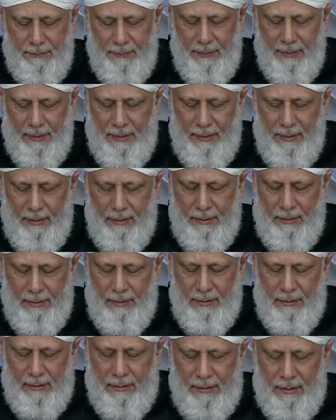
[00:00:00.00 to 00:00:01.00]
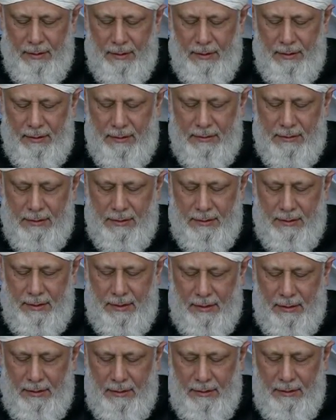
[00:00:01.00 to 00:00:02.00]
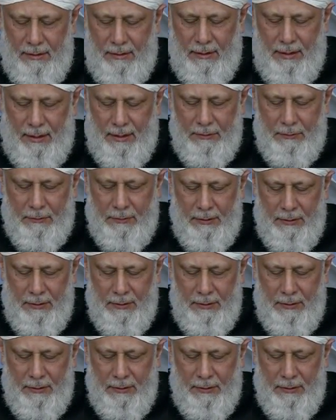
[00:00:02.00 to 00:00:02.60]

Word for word: be lost in imaginations and uh,